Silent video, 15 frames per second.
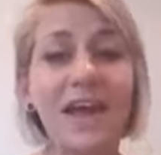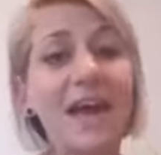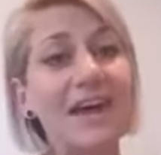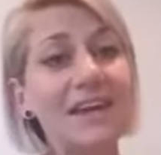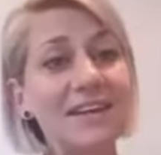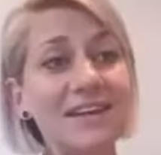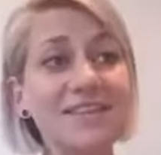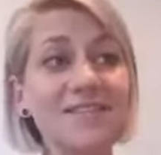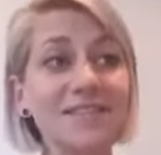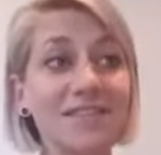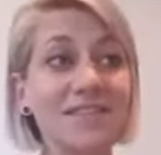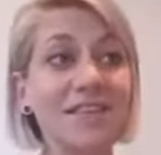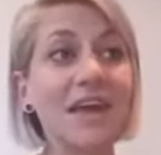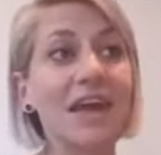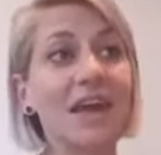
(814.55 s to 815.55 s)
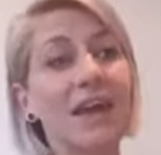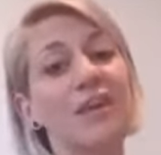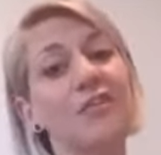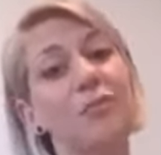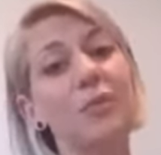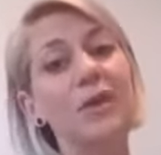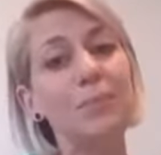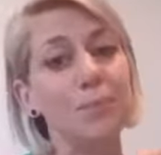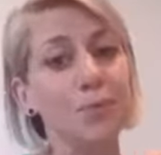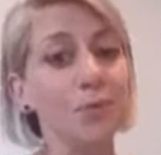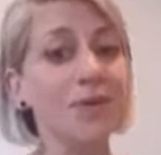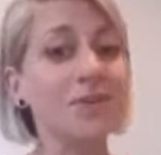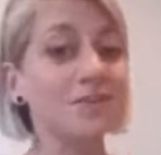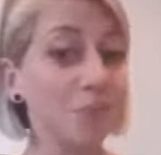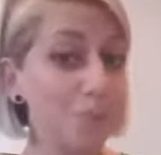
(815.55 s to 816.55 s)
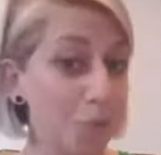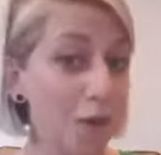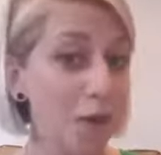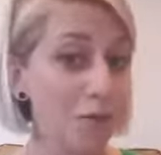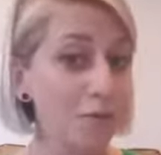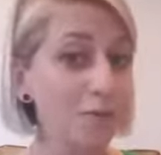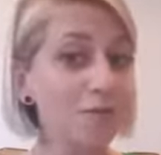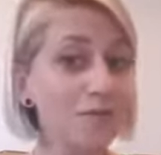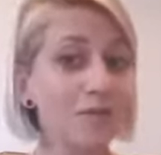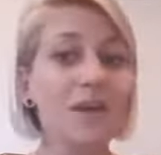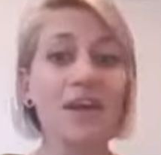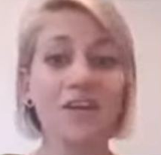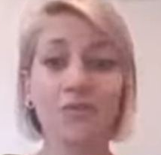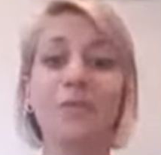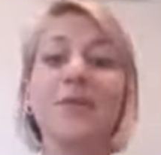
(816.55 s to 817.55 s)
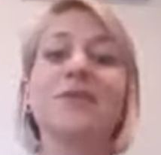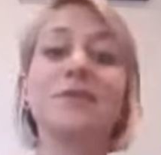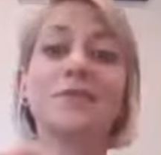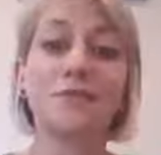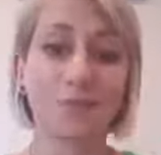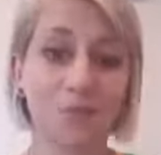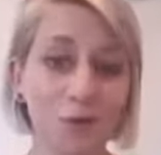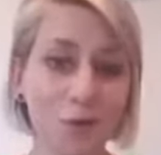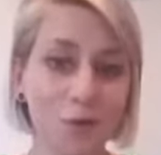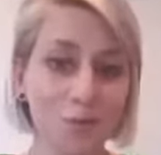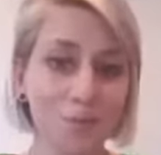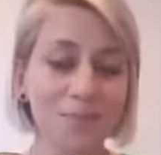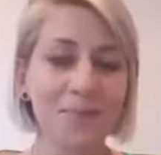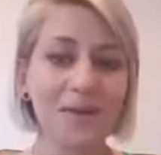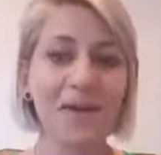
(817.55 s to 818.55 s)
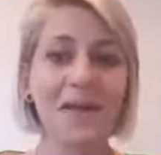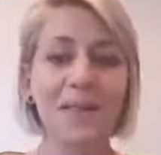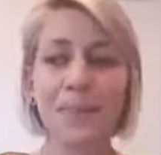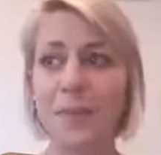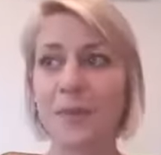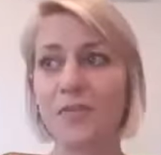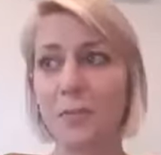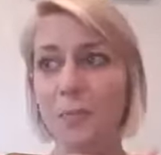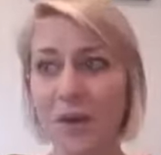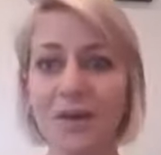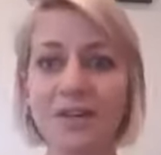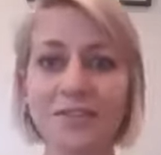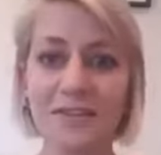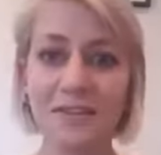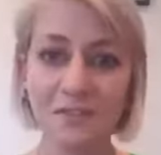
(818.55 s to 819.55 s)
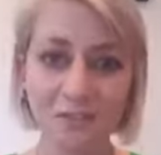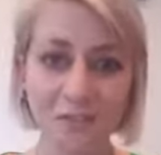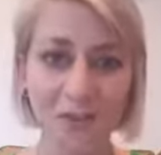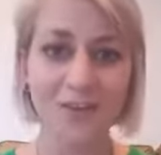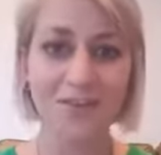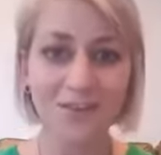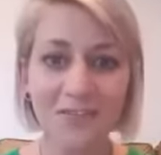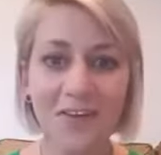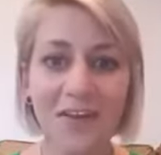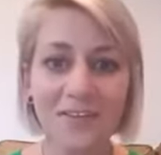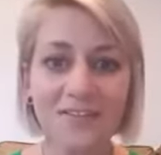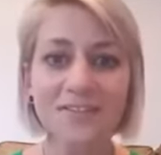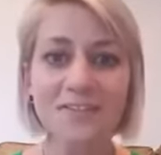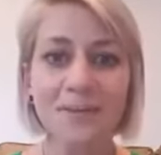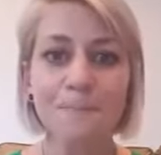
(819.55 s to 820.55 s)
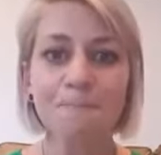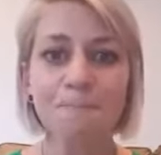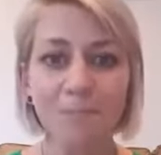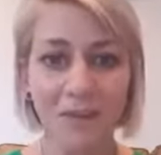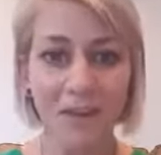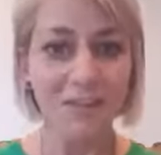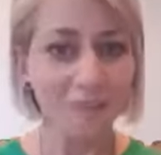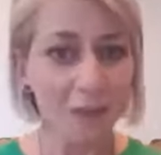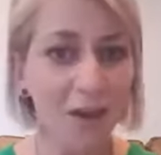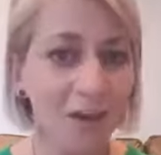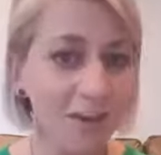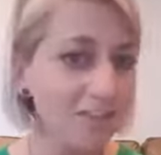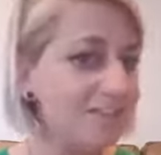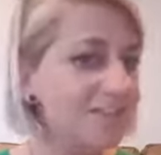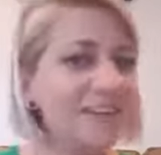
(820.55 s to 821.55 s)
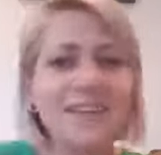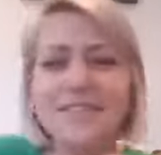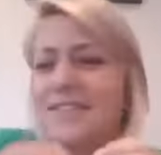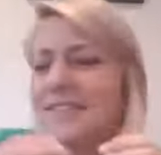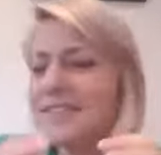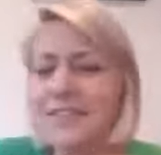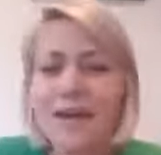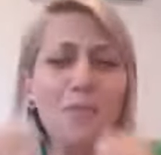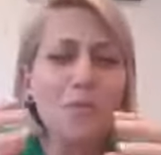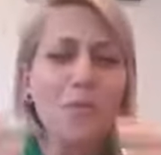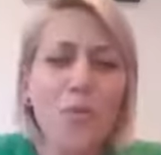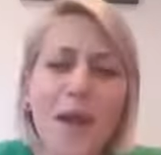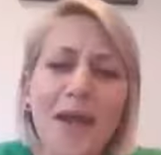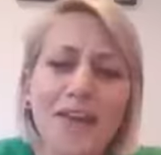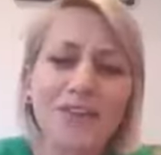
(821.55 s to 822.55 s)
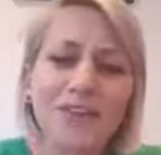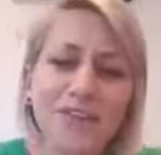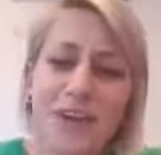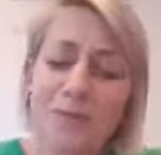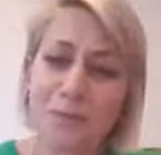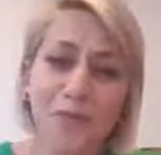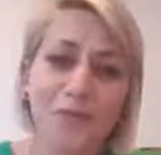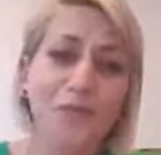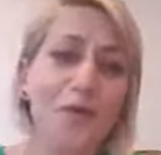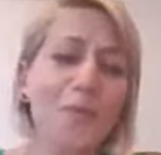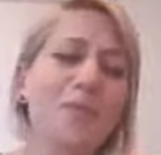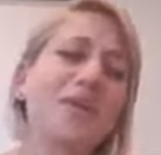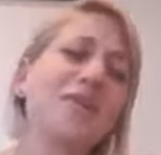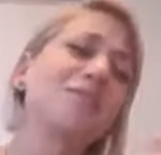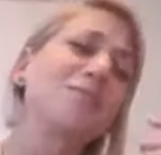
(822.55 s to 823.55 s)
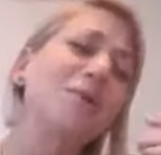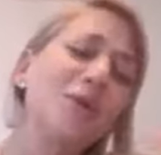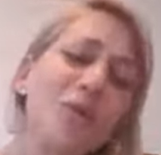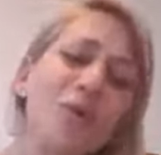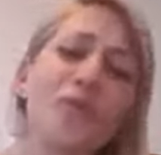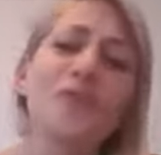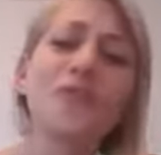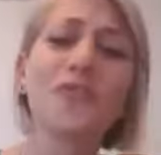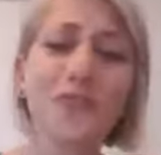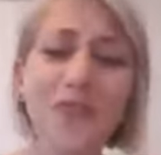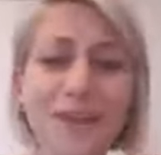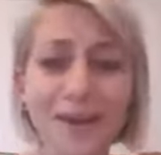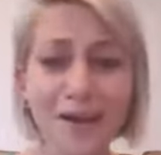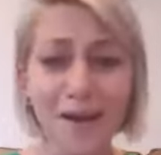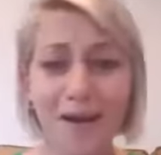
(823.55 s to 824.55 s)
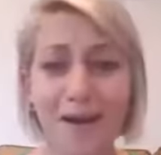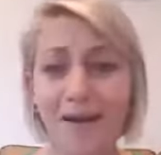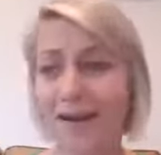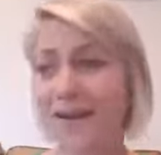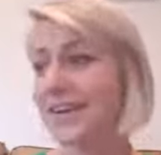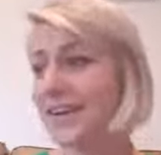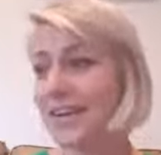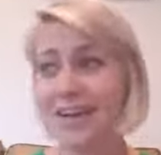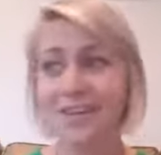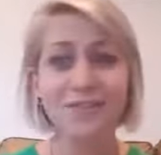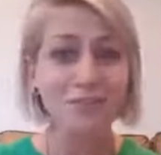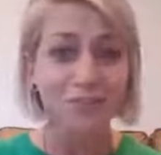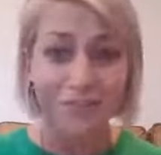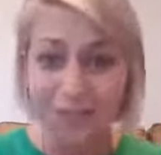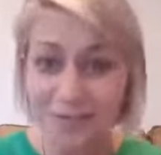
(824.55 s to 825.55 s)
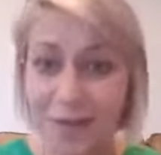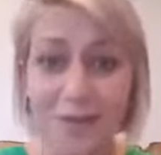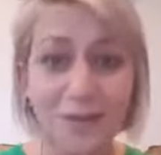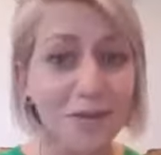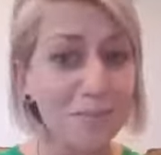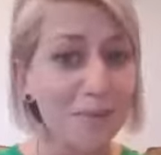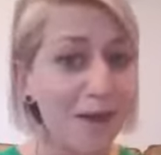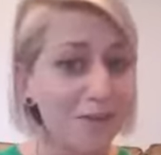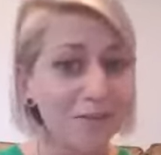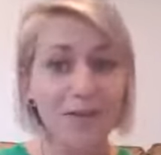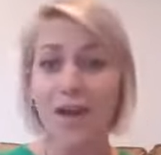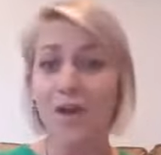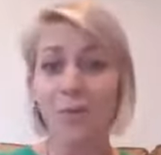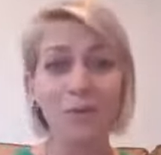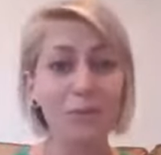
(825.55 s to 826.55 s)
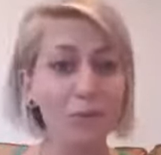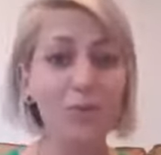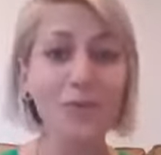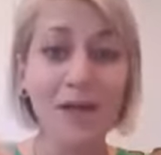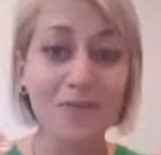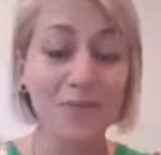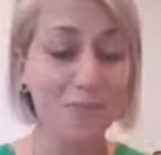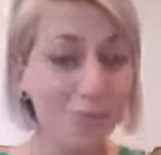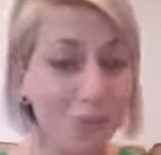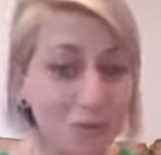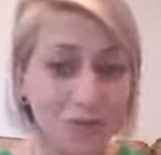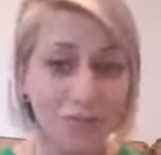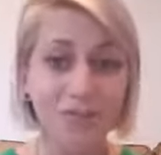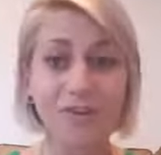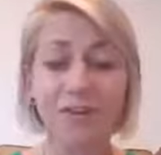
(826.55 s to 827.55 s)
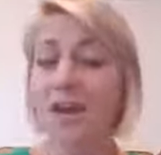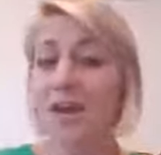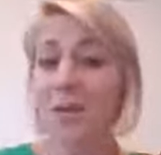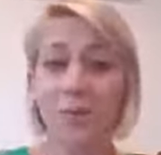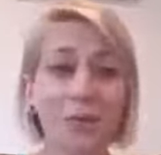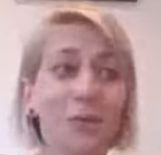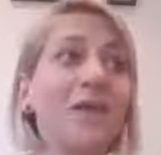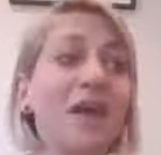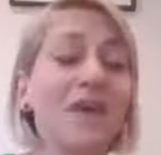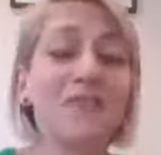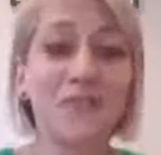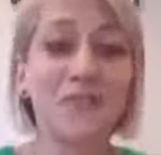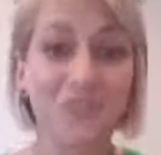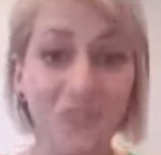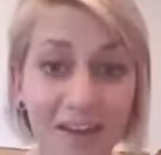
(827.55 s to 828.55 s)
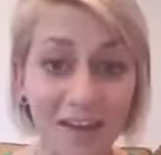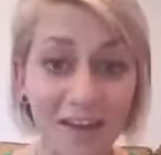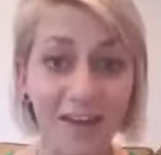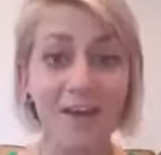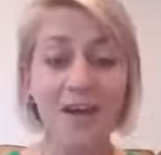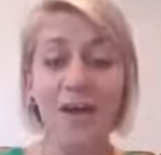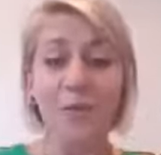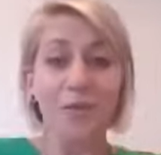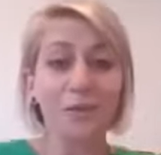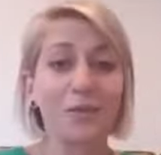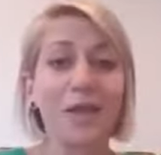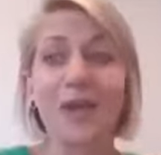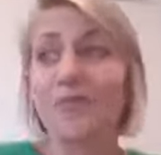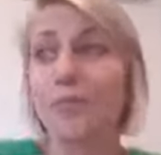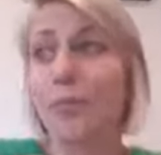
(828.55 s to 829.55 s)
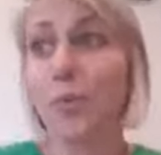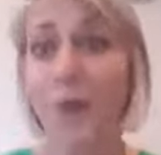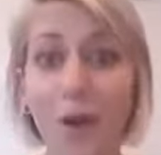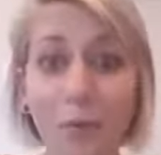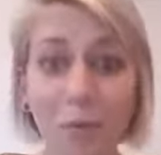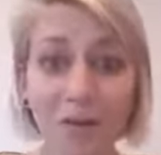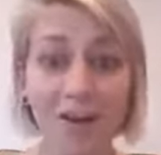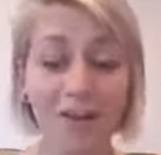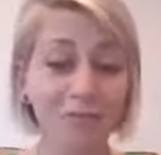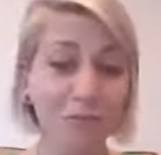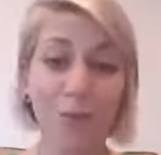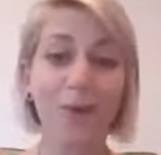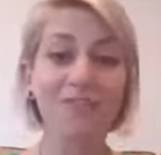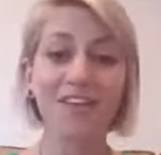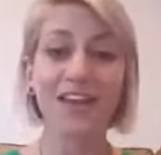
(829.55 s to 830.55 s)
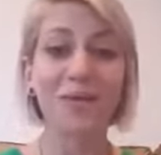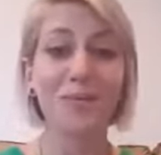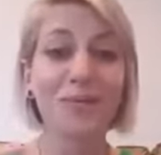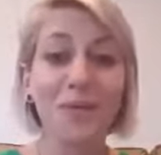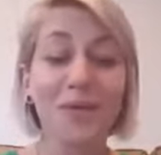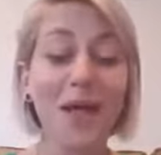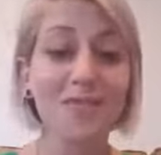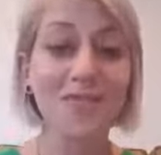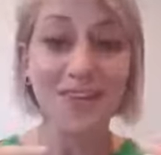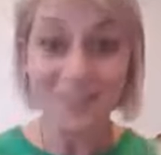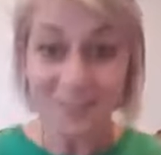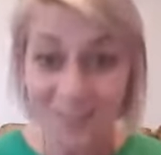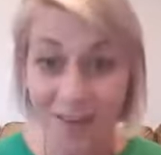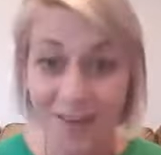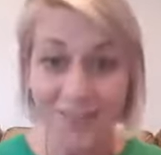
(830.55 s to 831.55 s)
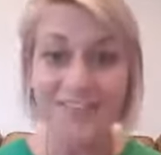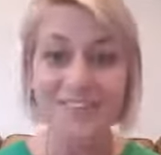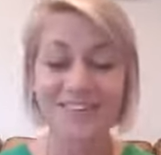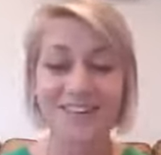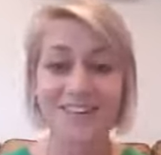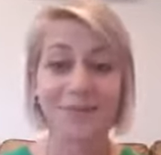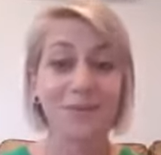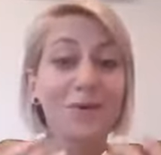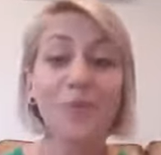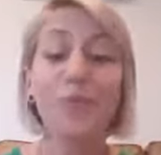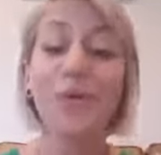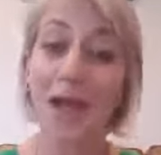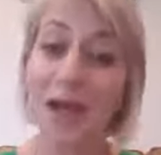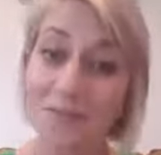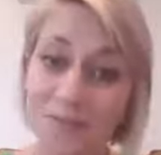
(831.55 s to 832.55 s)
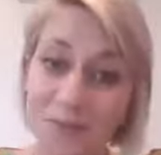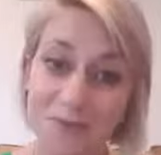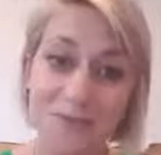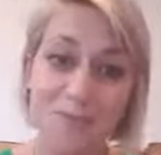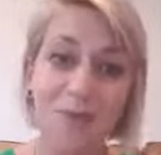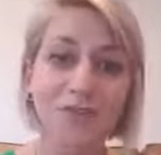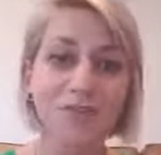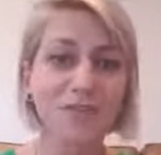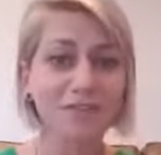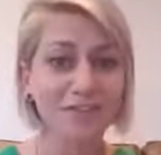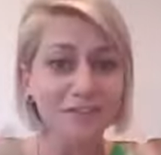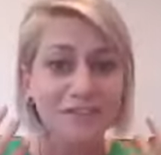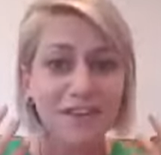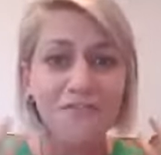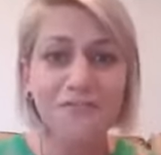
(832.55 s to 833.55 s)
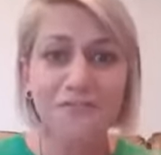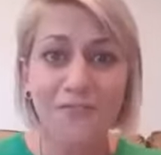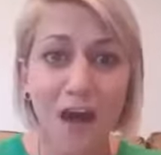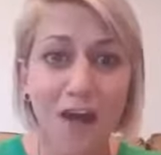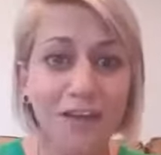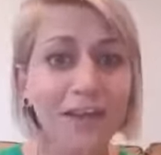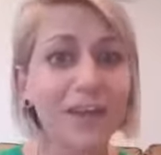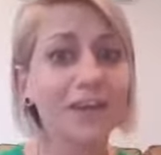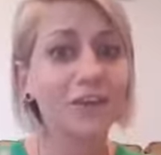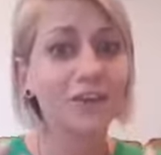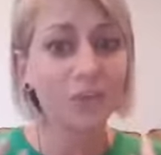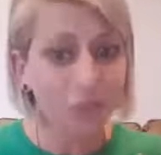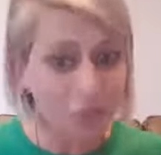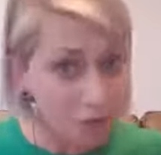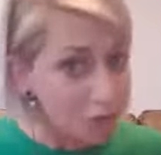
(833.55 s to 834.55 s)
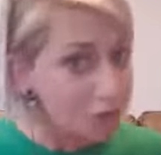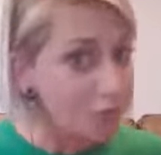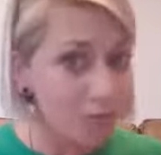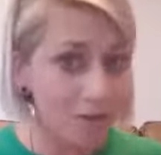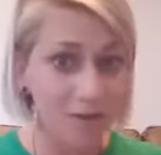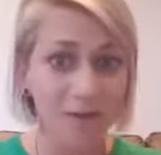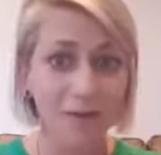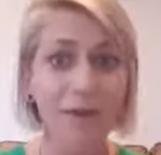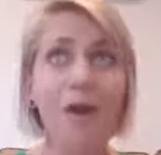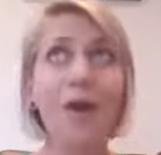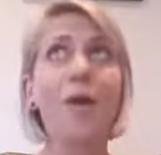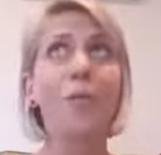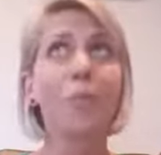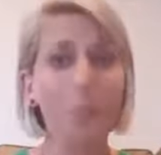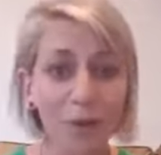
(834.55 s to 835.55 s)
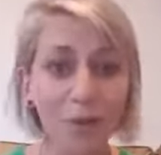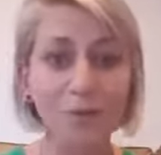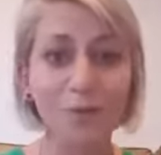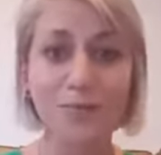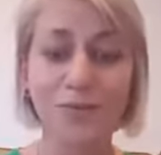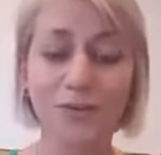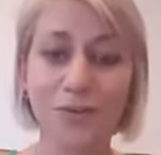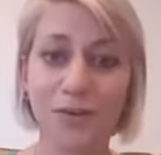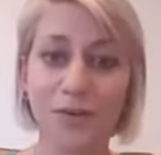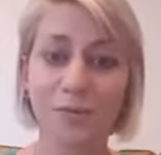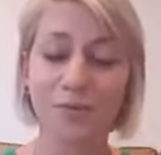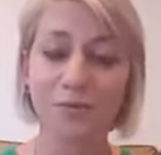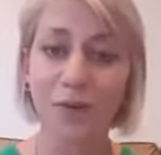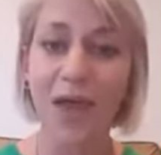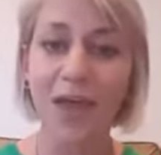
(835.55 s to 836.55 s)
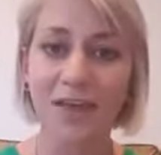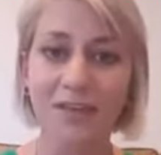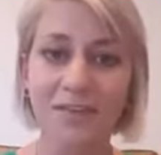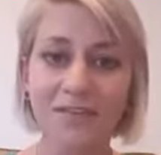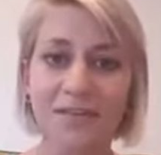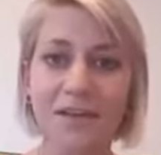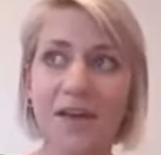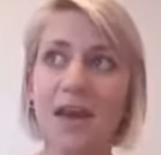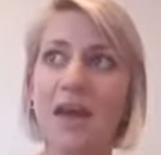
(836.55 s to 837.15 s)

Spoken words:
And here's the thing, if we presuppose, if we assume that the person in front of us is hurting in some way, shape or form, because we all frigging are, unless you're a psychopath. We all have emotion, we all have fear, we all have worry, we all have anxiety, we all have those emotions because they're fucking human. Welcome to the human race.